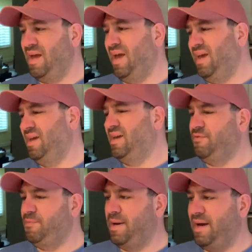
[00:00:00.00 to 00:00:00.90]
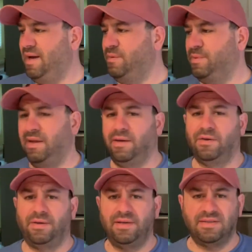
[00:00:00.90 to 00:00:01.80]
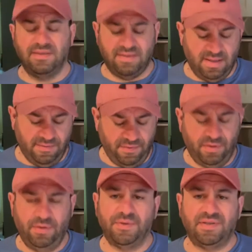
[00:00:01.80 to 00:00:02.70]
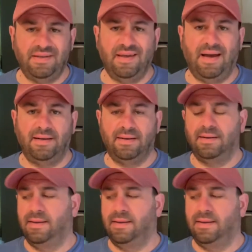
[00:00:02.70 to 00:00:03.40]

a gift bag with like goodies and stuff. You'll see that.